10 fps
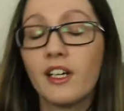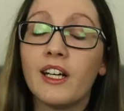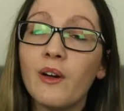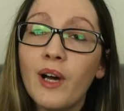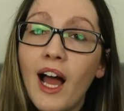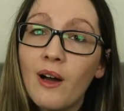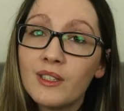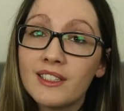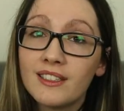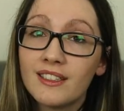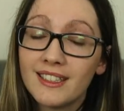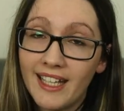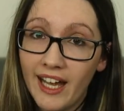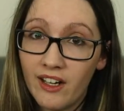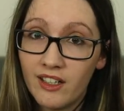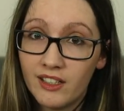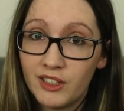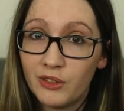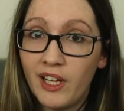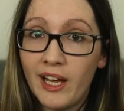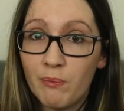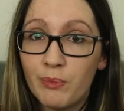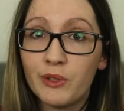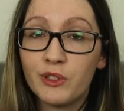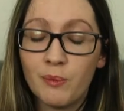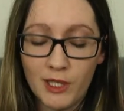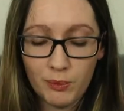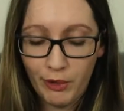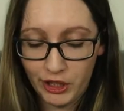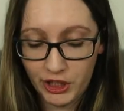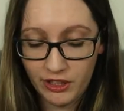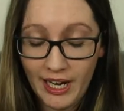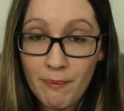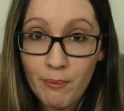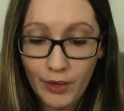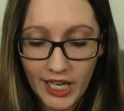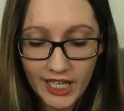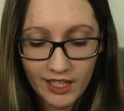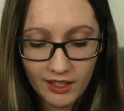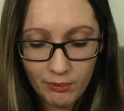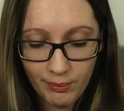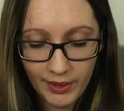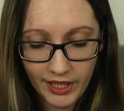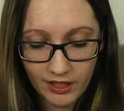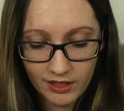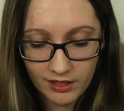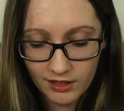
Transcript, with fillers: You know what, I was scared to like put too much pressure and break it, but